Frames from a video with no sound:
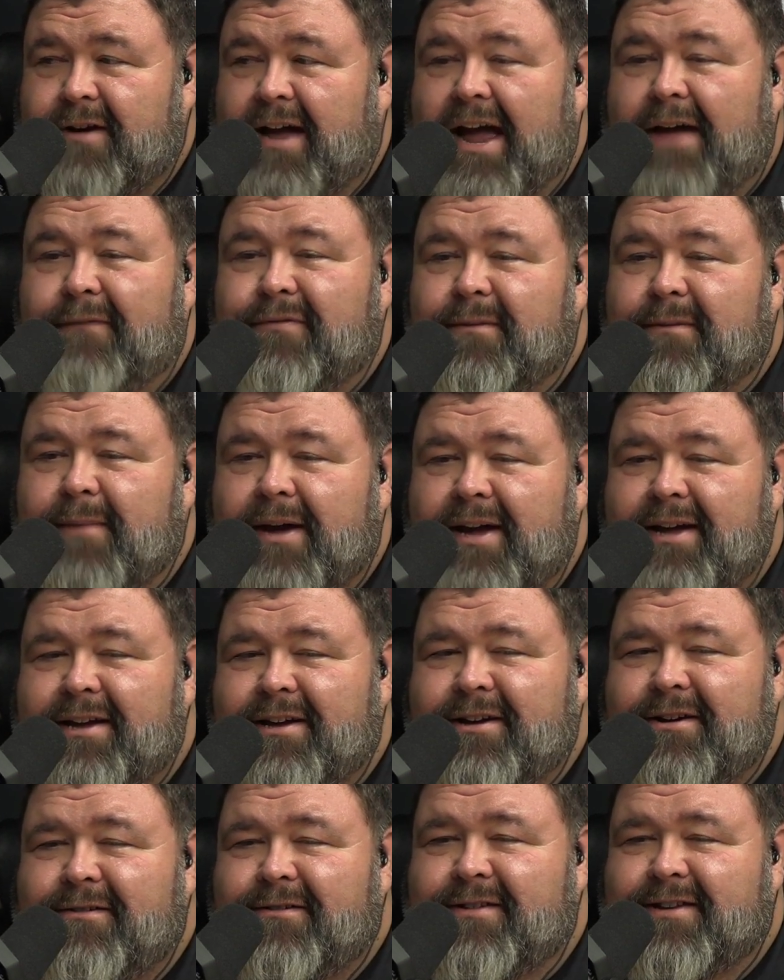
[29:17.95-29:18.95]
Half the
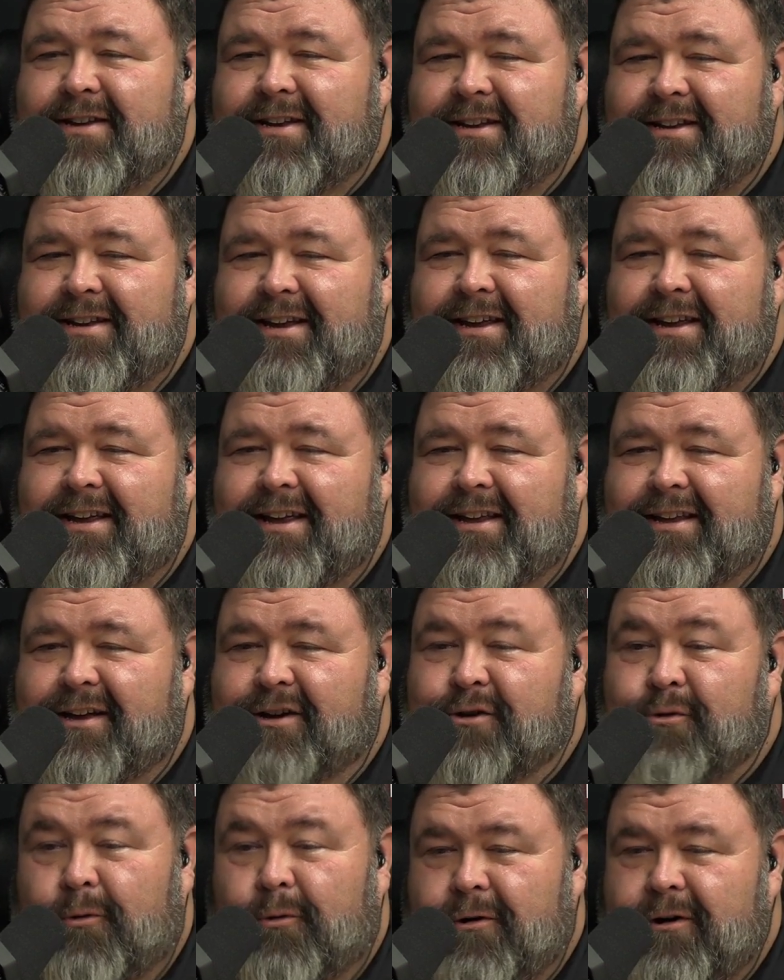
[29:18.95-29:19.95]
mayo and then a
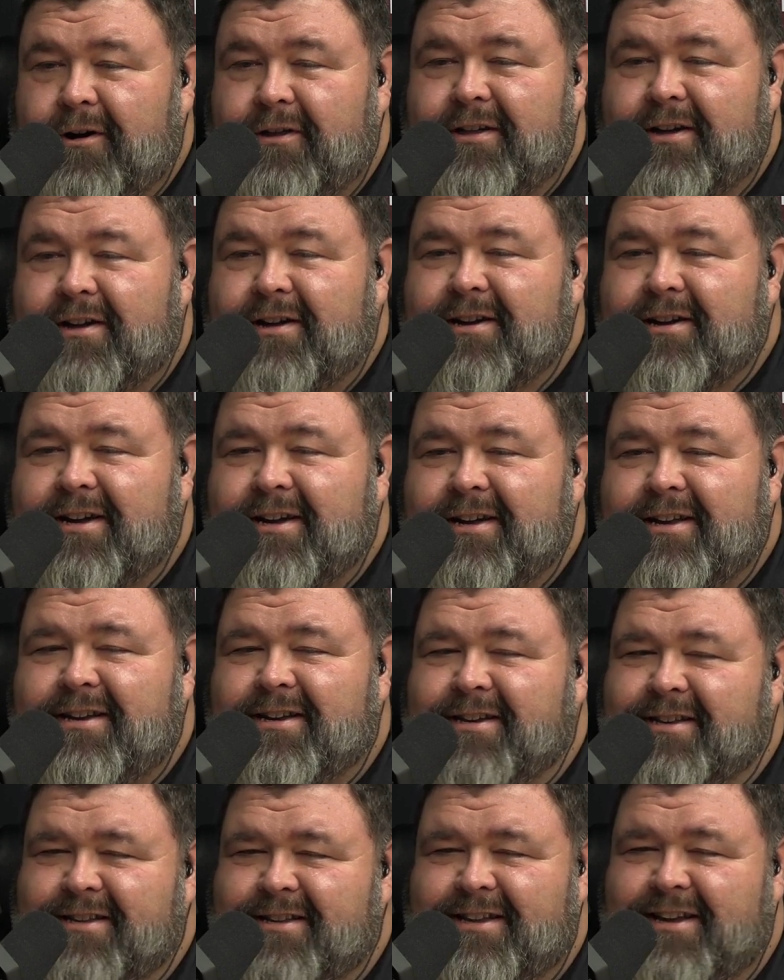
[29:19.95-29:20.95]
quarter of the onion,
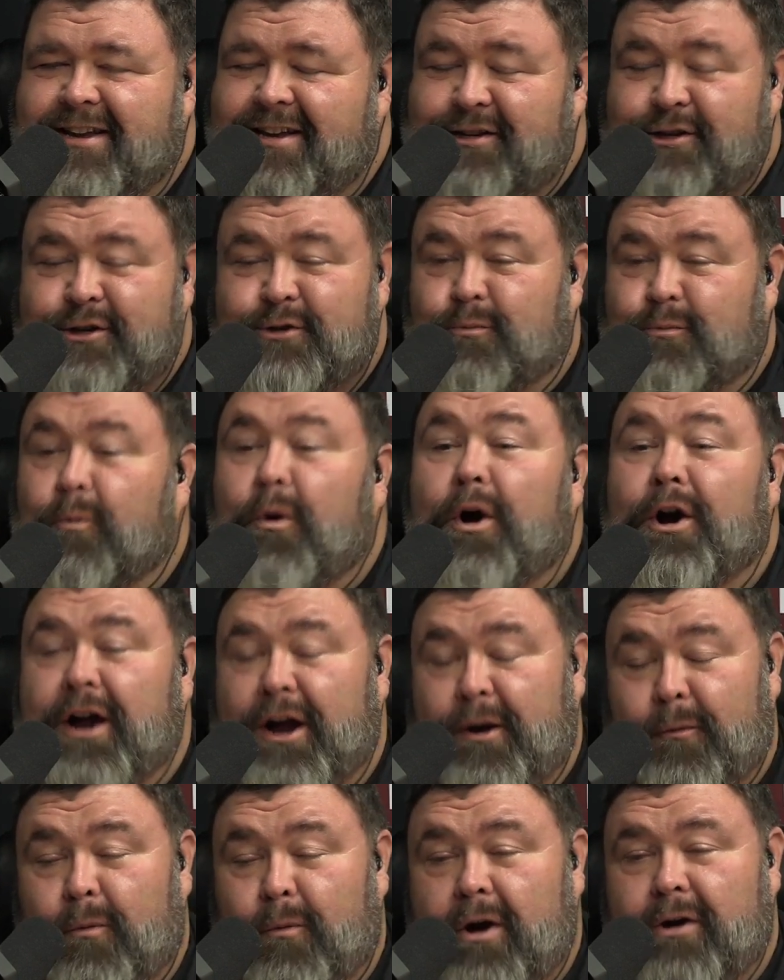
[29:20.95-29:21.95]
and it's just right. work.
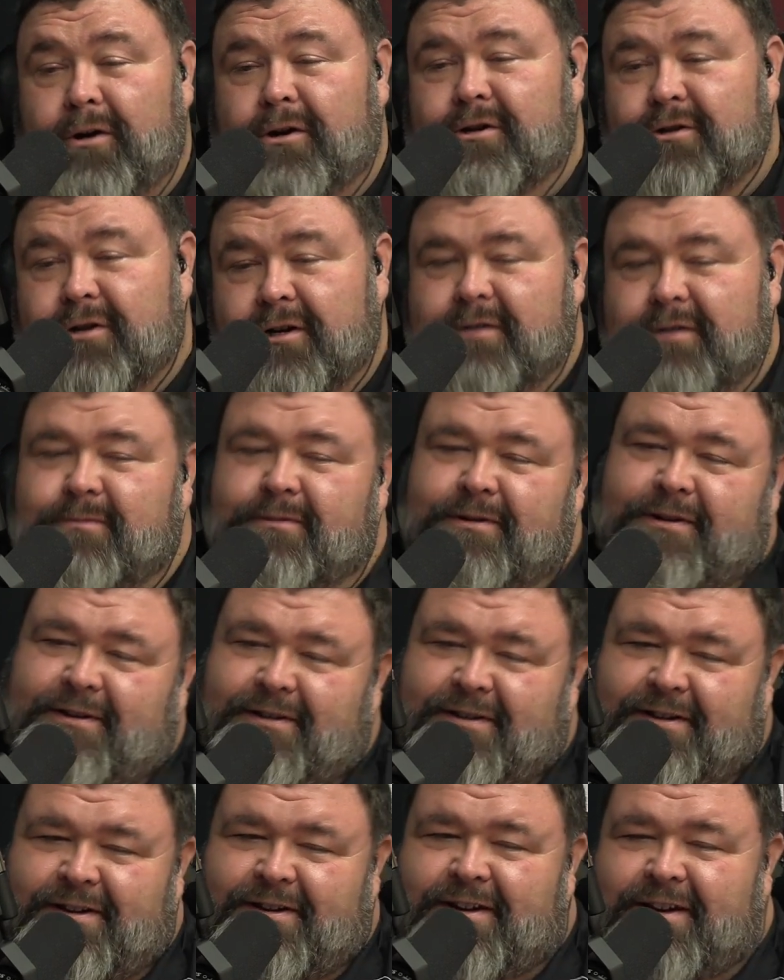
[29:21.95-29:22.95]
It works. Trust me.
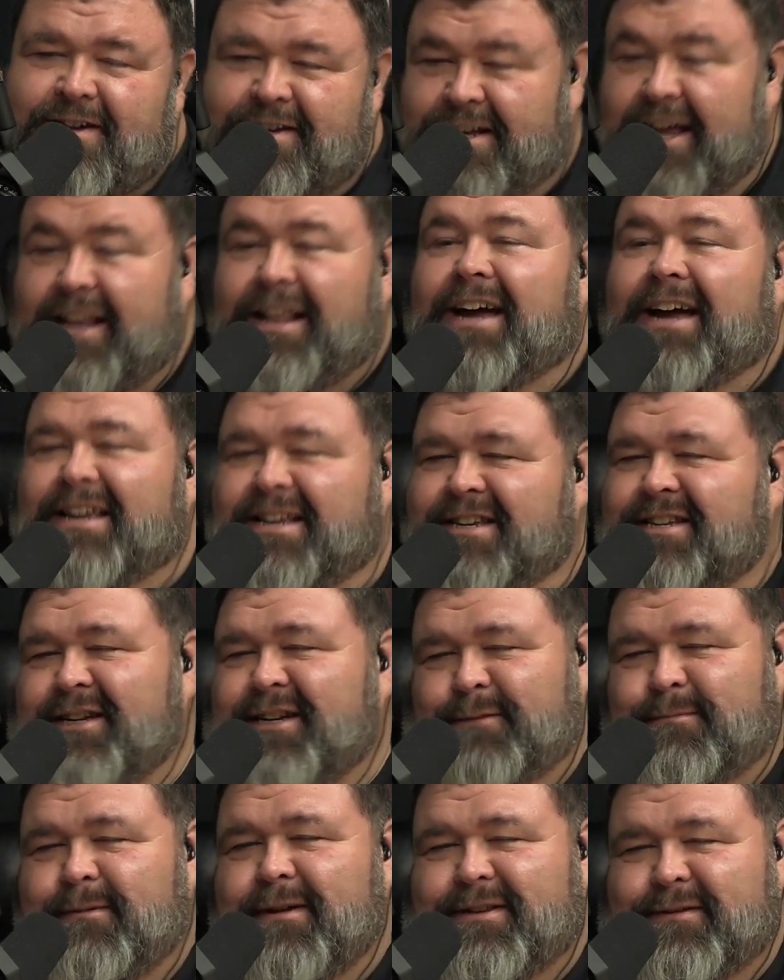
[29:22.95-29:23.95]
It's not like it's an
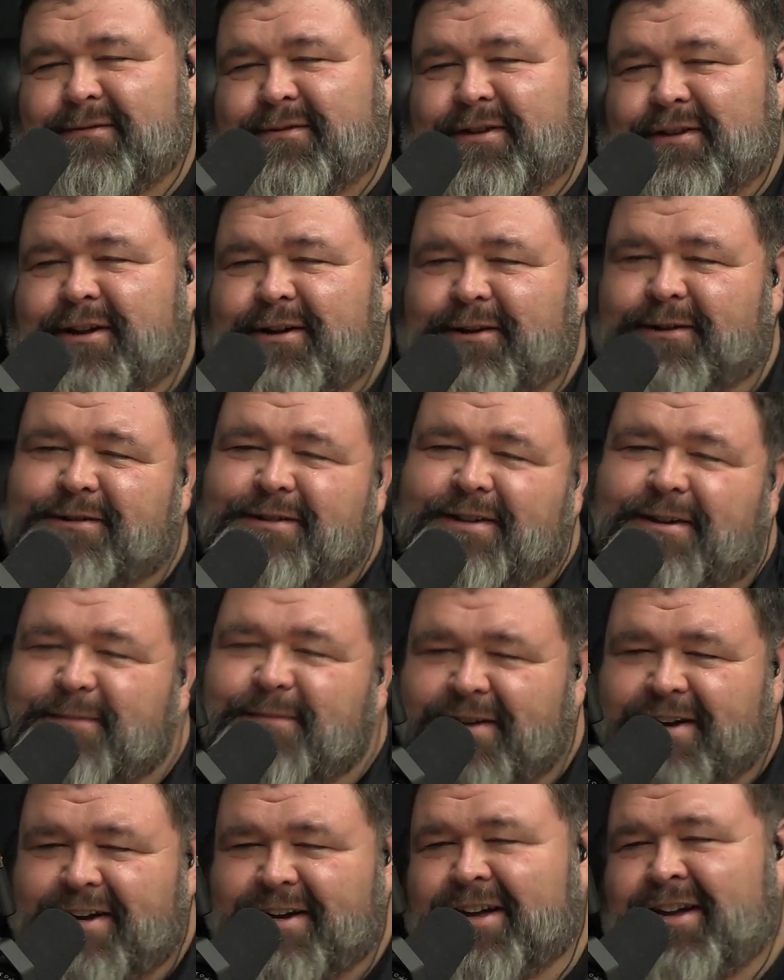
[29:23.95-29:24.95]
expensive sauce. I
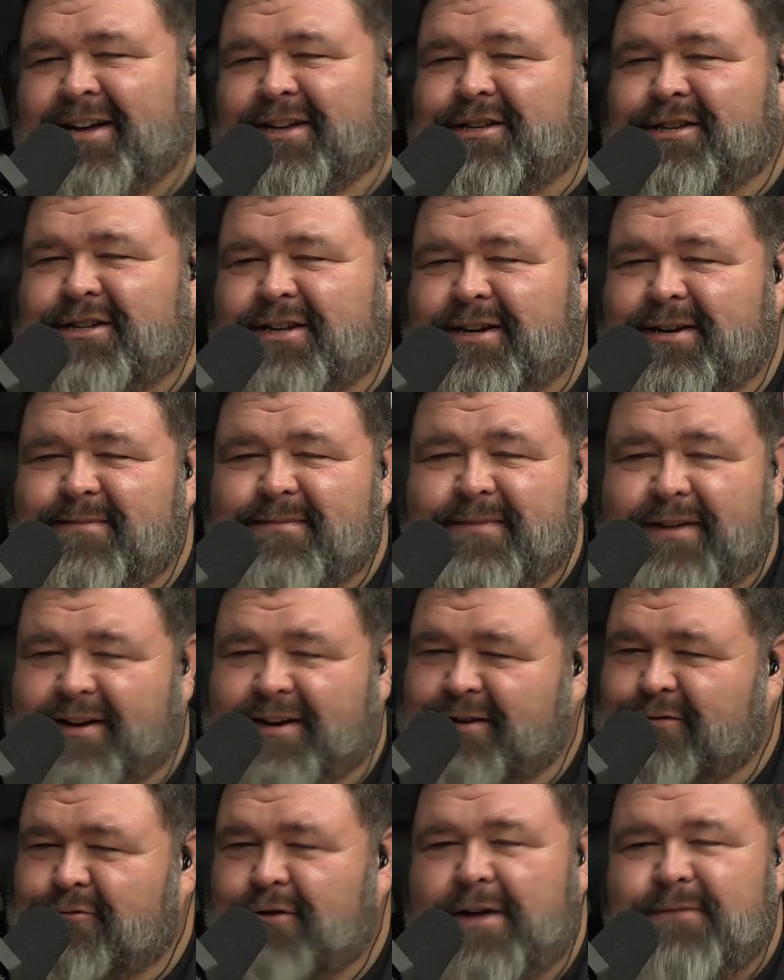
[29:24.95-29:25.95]
mean, I got cheap,
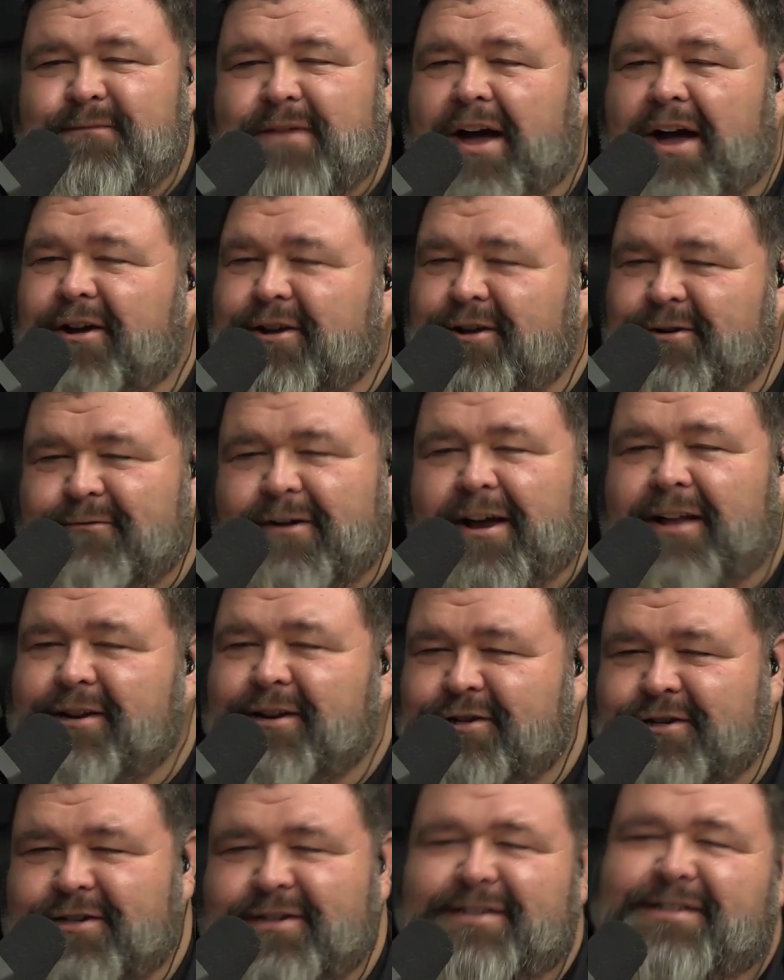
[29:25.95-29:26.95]
like great value
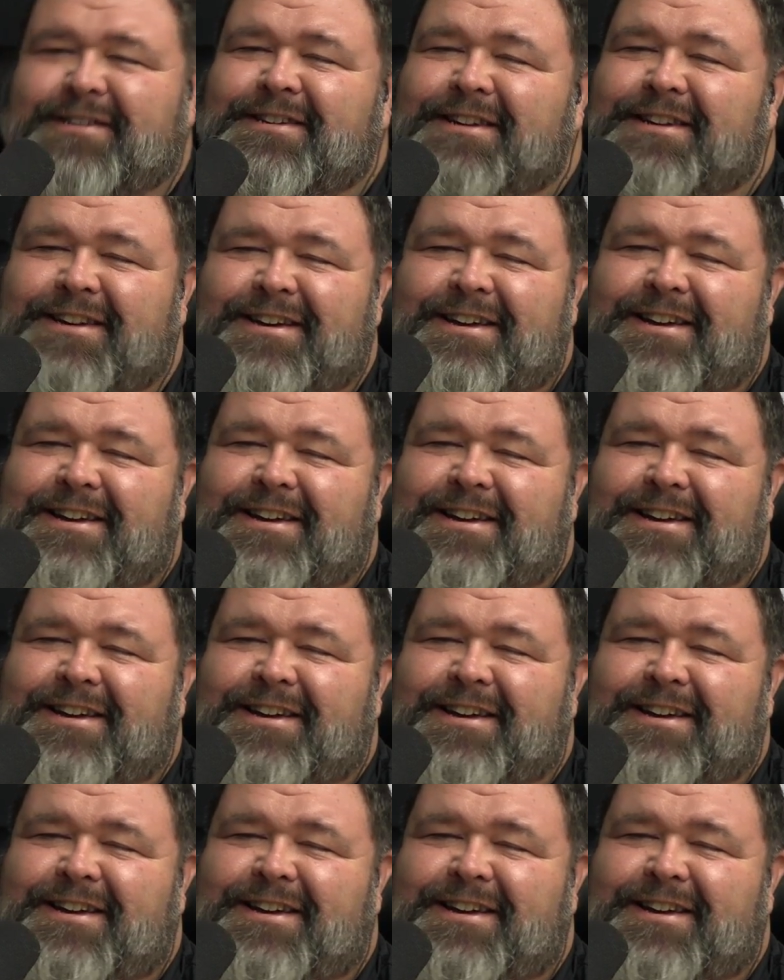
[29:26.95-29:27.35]
relishes.